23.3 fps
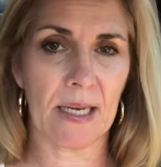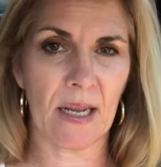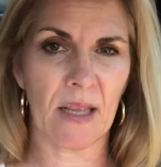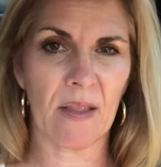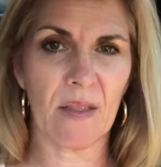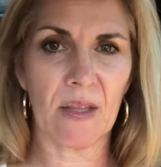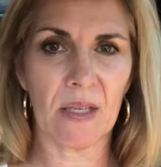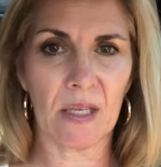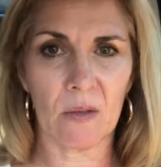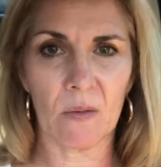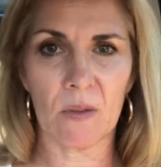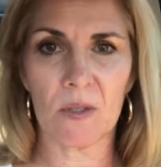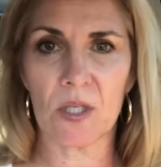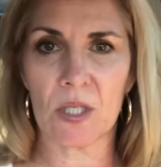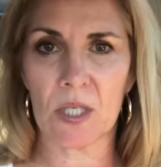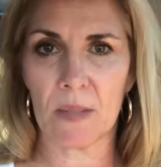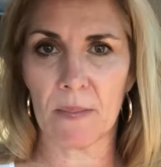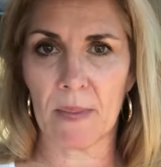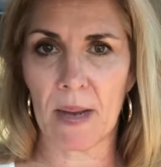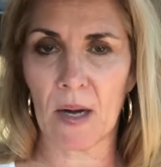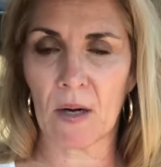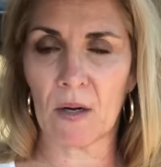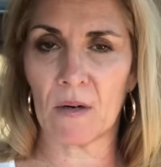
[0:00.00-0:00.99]
I think it was just
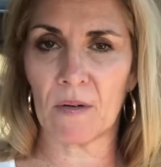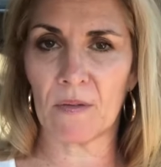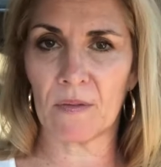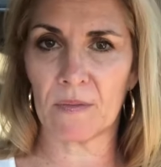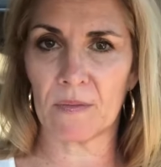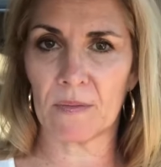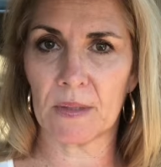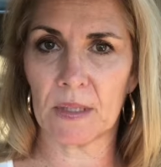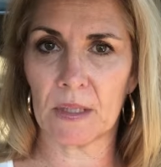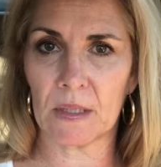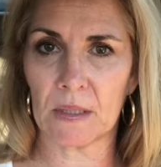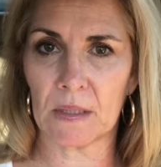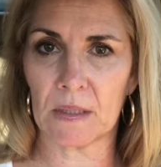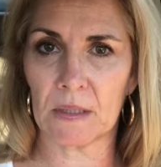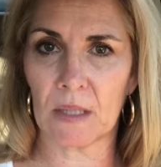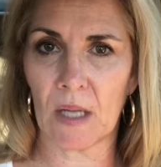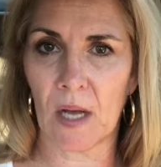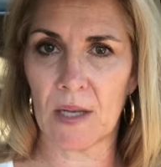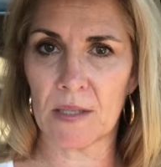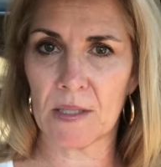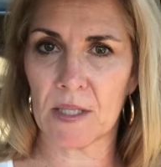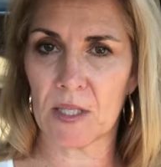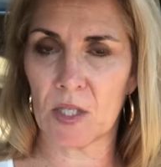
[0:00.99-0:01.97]
a matter of
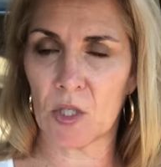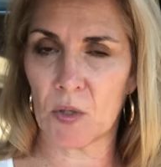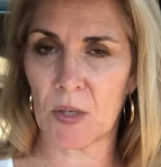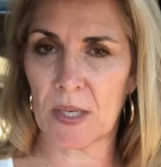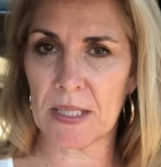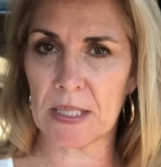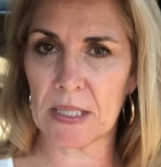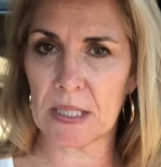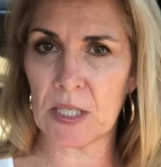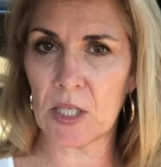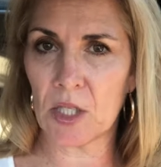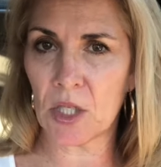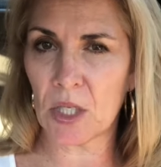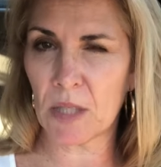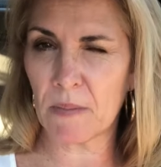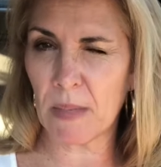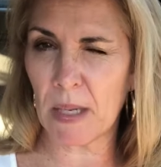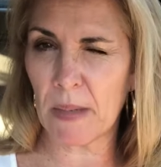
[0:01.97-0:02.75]
lost in translation